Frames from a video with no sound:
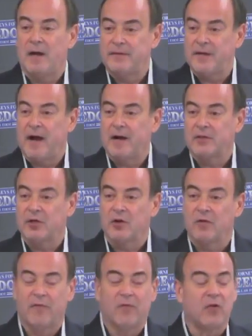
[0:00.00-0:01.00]
a
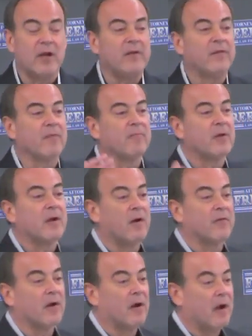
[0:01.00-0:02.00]
doctor free from
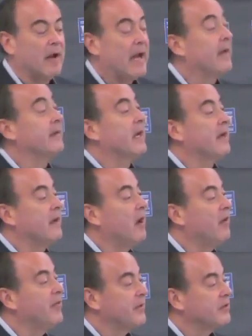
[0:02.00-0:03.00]
and
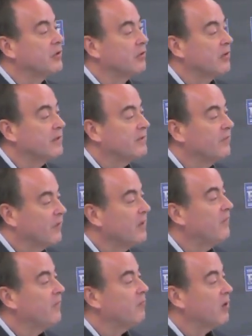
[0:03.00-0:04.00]
health insurance
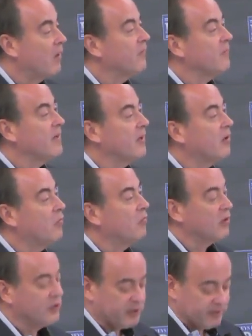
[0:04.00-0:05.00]
free from government
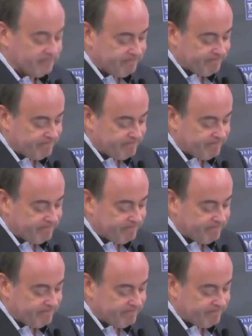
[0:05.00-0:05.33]
coercion.